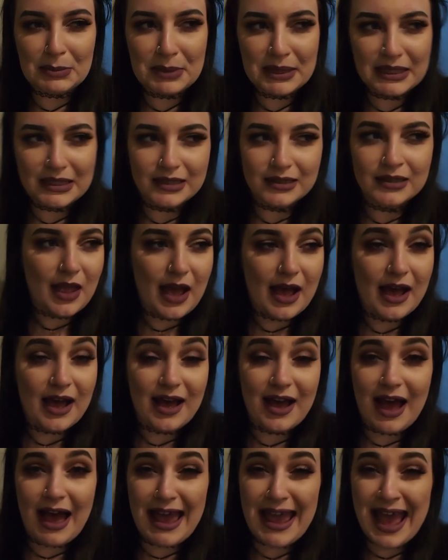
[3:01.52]
bit.
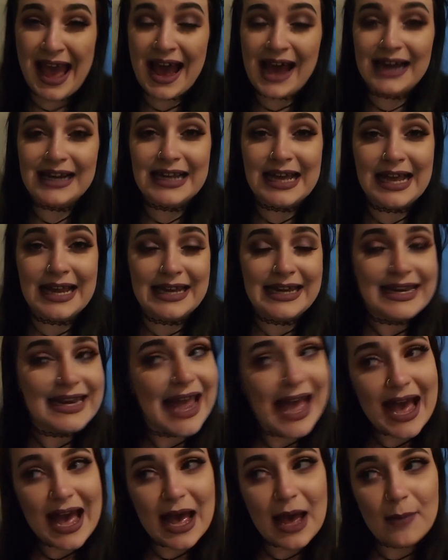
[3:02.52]
I had a
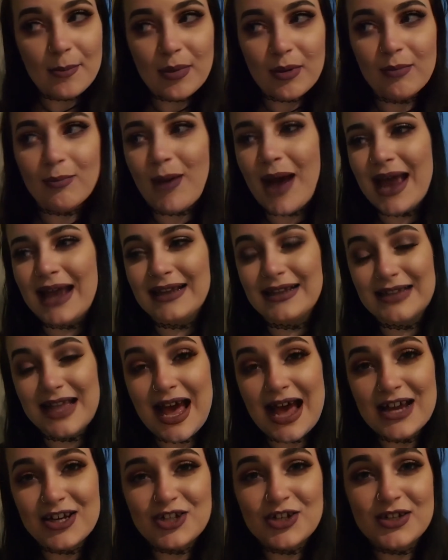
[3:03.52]
nap. My
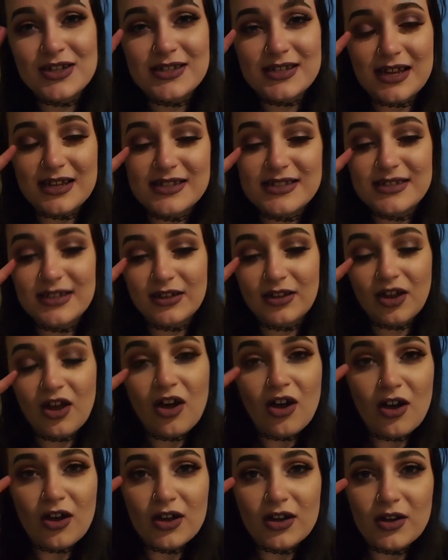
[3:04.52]
lashes are still
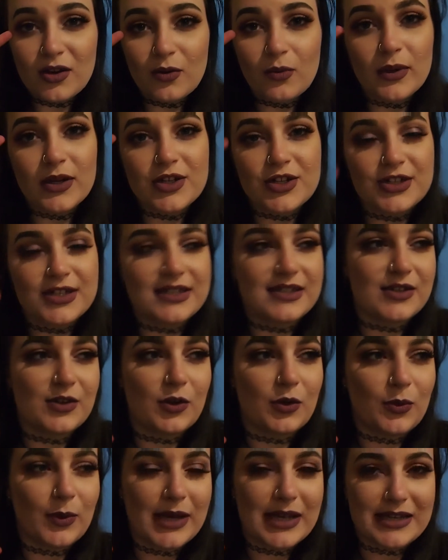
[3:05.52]
on, which is
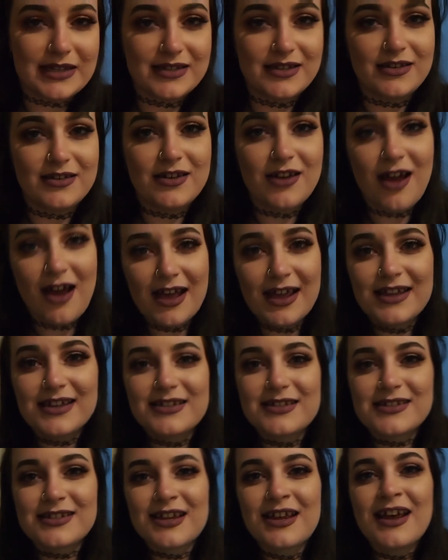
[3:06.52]
always
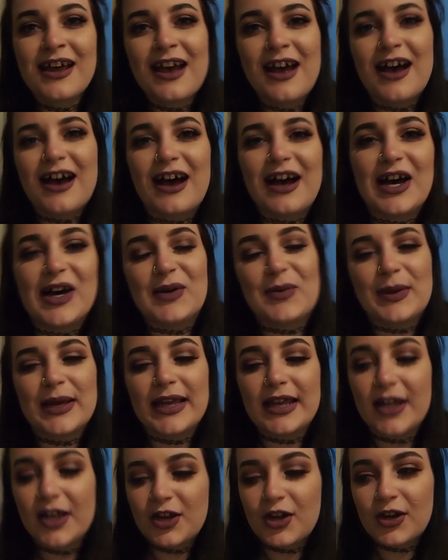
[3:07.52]
nice. We're
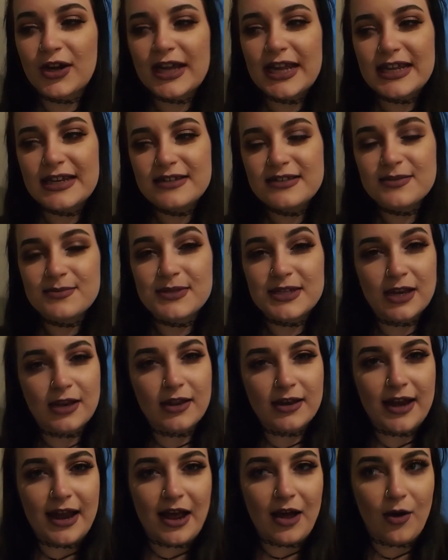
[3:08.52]
gonna go eat some
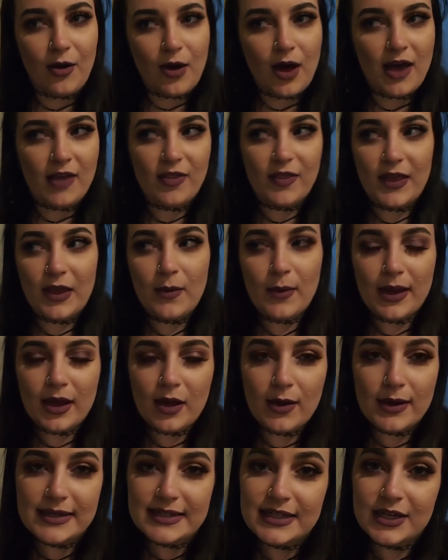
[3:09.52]
dinner now. I think we're
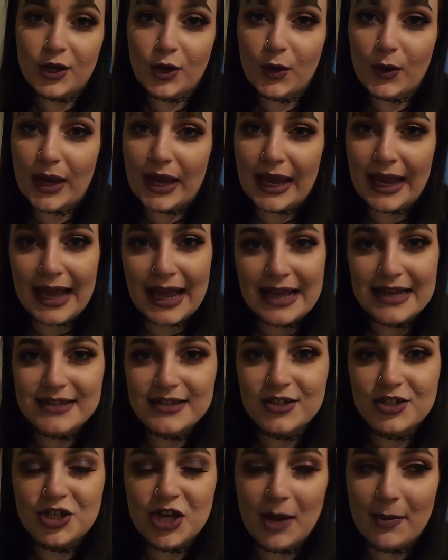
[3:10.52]
going to go and
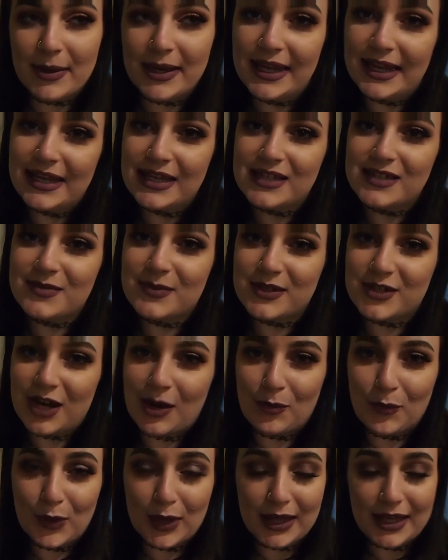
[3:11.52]
get Japanese, which
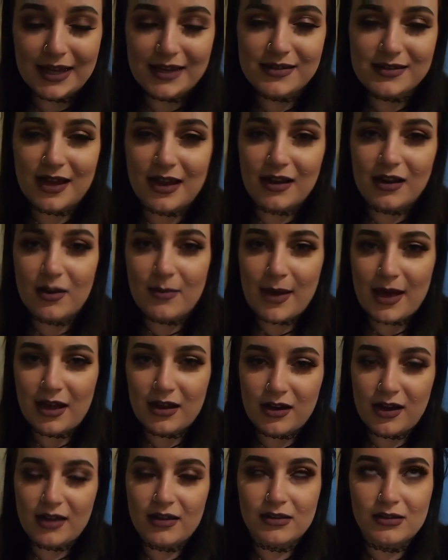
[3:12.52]
I'm really excited
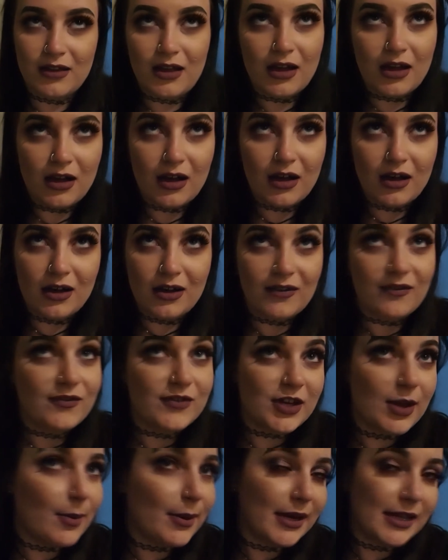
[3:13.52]
about. I love
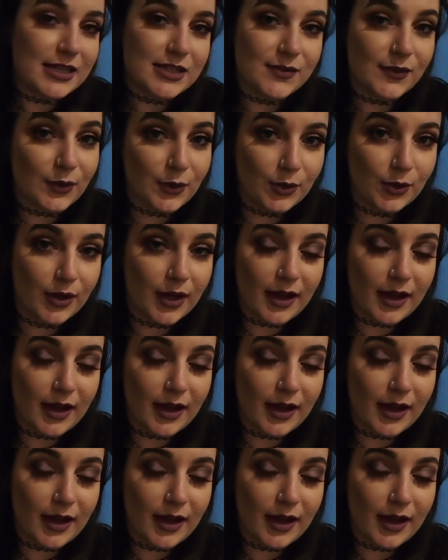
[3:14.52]
Japanese food.